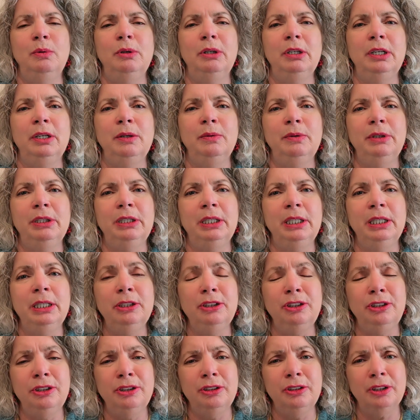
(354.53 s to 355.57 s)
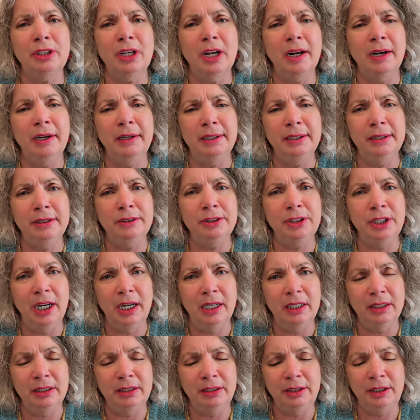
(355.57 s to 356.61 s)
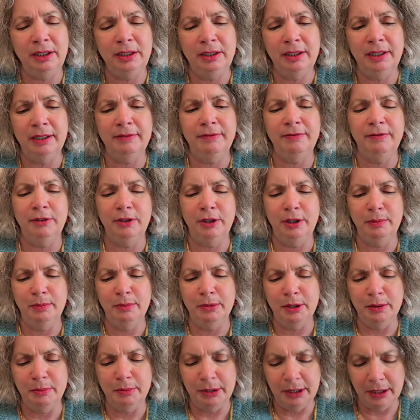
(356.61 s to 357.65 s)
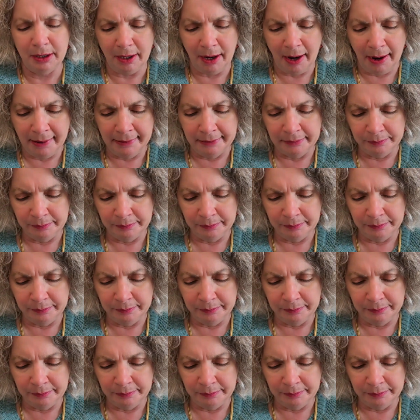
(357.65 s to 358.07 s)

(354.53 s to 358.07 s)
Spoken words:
working with dentures got a little challenging there for a moment.